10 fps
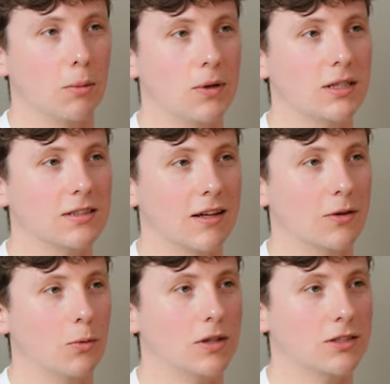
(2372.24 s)
companies,
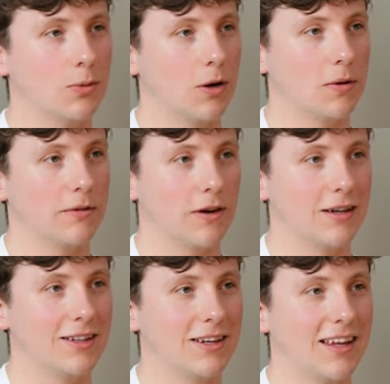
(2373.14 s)
like the worst to work with,
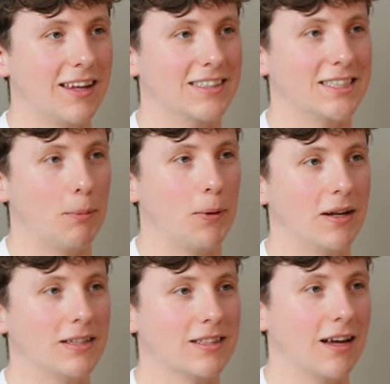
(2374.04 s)
right? You step
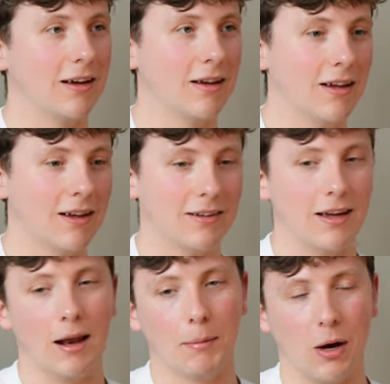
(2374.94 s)
in, it's like,
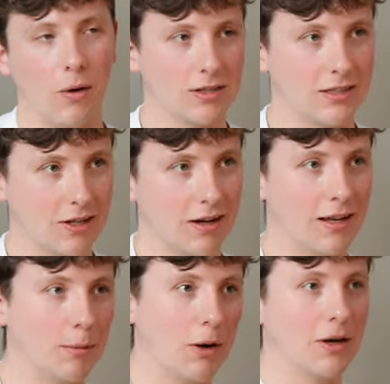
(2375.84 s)
yeah, let me go ask this guy.
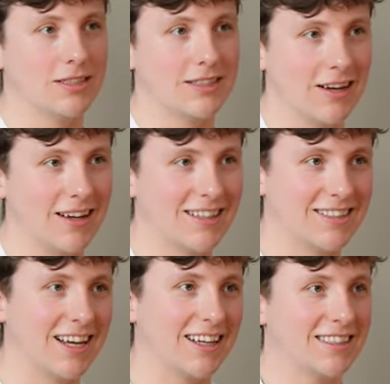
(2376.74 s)
Let me go ask this guy. Yeah.
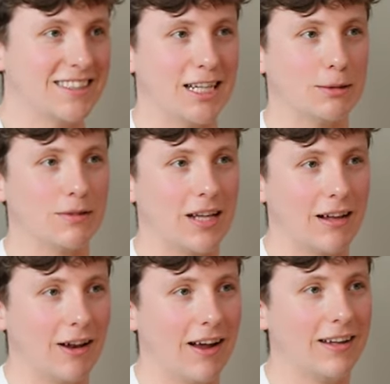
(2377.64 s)
It's like 6 months
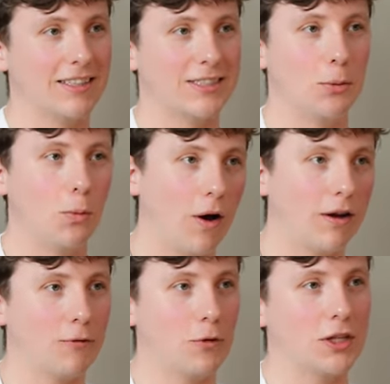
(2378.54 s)
down the line, you're still
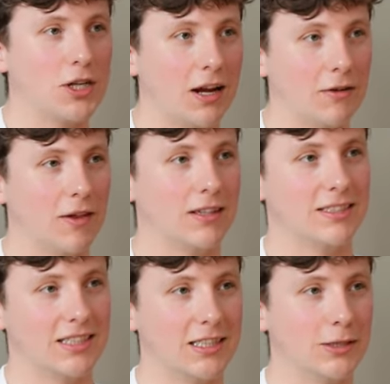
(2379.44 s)
working through the chain of like the
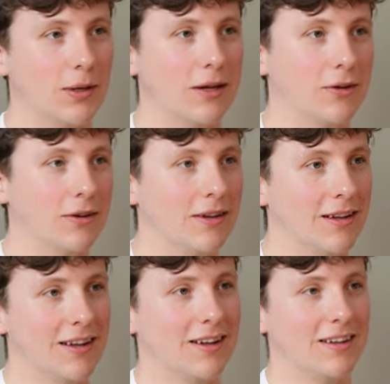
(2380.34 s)
C-suite and,
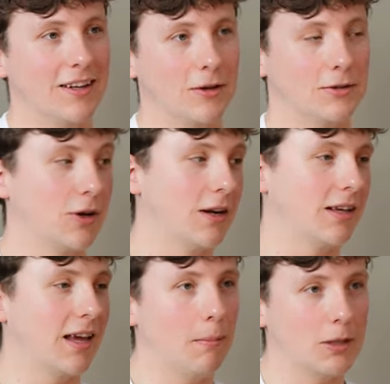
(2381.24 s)
you know, trying to
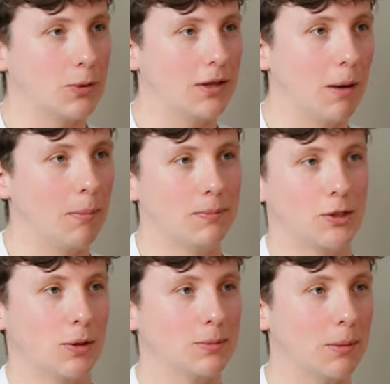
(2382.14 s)
get in between their
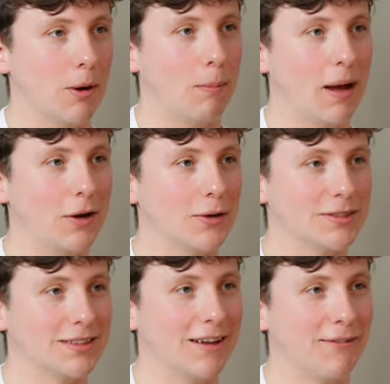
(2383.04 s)
trips to
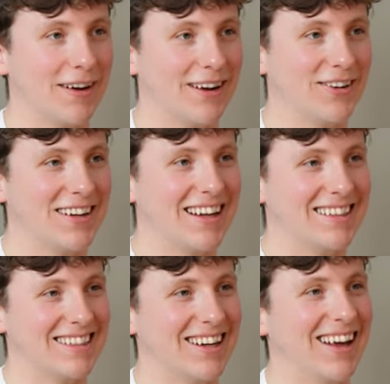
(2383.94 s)
Barbados and their fucking holidays. You